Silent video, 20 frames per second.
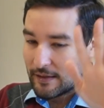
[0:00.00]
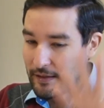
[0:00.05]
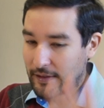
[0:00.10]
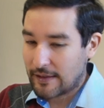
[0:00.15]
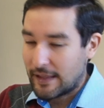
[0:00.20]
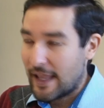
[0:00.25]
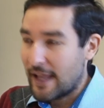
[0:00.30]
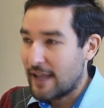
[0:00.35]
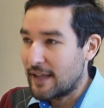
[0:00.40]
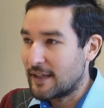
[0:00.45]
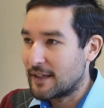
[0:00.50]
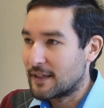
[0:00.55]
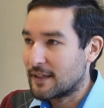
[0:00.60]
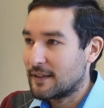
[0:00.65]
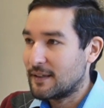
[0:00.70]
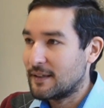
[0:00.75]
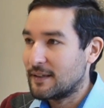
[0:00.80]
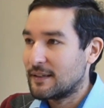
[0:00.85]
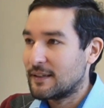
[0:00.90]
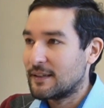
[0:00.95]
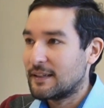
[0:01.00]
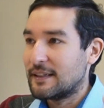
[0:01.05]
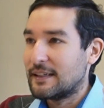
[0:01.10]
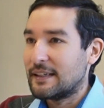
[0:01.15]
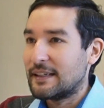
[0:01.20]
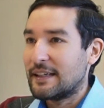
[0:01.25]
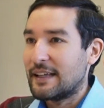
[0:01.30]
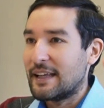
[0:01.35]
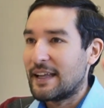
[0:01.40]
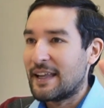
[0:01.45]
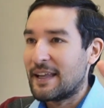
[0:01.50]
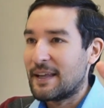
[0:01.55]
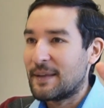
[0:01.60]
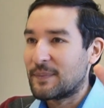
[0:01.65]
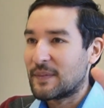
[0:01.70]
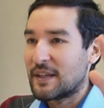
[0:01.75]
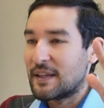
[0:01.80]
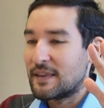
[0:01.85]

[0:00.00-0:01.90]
laying um,